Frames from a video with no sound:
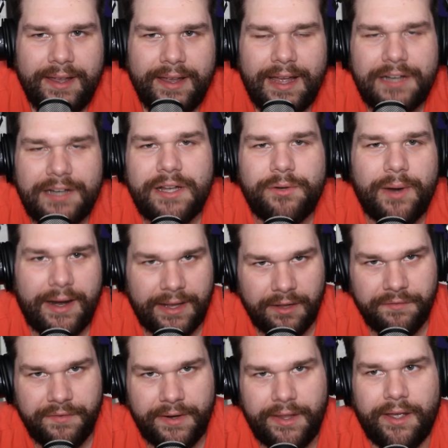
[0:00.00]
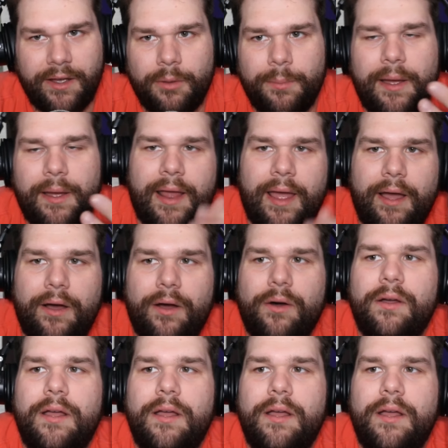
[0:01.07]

I tried writing a video about how,